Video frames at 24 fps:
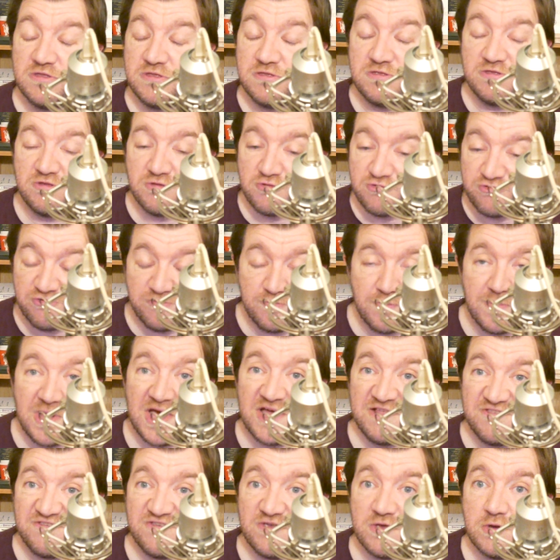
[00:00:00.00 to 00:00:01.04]
Doesn't
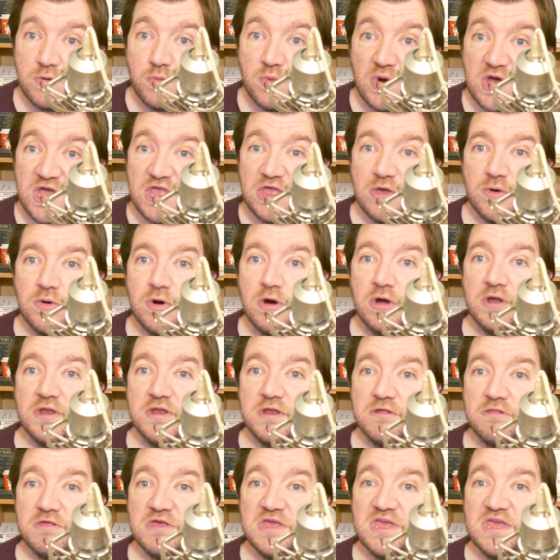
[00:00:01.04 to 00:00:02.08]
matter where you are in the
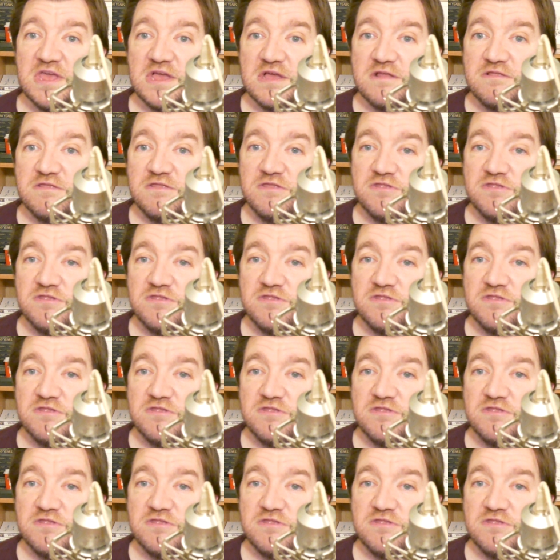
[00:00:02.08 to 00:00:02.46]
league.